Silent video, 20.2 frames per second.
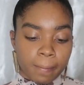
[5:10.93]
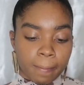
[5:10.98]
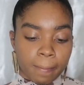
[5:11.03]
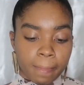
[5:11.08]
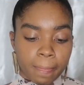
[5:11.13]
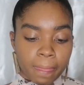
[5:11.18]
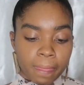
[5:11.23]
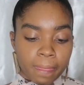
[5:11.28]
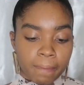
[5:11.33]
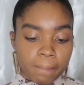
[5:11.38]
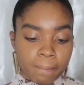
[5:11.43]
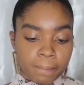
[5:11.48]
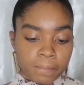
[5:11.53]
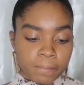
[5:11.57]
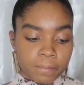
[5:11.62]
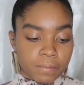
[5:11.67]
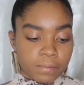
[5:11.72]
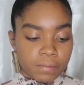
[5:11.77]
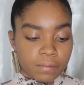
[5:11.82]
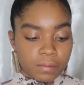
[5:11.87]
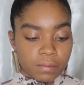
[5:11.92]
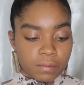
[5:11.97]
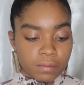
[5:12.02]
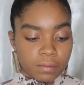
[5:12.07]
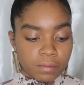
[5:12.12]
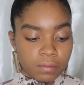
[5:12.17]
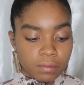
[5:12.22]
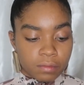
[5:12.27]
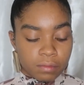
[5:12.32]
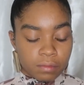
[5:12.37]

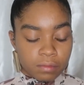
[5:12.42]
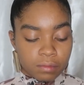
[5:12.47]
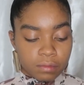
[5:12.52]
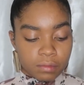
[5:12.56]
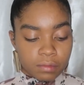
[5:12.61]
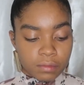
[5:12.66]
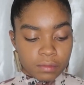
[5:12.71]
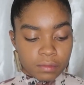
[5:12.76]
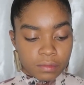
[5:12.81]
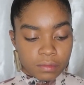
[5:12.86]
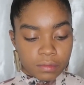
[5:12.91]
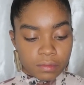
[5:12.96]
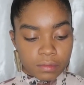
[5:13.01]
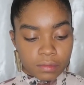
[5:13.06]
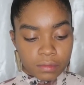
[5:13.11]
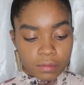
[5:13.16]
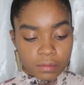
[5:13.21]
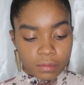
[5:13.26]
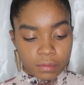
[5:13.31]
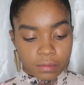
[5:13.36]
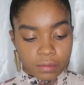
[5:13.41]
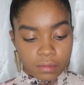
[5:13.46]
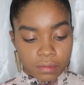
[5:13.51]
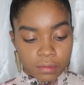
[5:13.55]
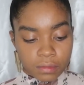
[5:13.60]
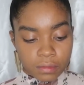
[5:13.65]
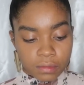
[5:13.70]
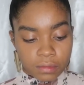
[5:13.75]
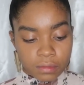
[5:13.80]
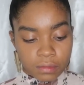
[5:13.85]

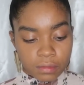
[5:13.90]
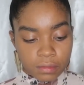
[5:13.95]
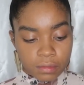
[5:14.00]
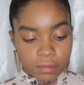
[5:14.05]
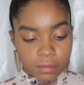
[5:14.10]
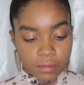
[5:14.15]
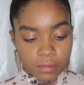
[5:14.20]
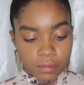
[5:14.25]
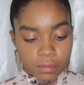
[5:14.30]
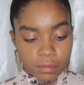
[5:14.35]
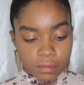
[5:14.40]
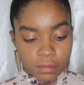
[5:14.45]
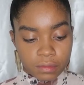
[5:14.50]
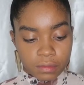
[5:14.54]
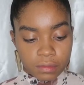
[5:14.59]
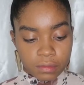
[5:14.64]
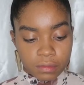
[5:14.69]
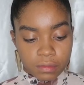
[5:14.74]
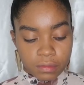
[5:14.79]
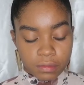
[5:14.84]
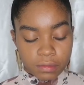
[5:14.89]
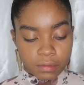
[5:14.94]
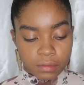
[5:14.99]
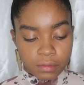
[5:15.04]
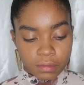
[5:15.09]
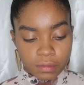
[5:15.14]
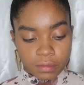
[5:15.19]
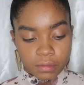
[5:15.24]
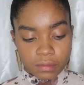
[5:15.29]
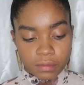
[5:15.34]

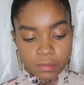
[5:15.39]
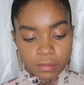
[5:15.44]
(silence)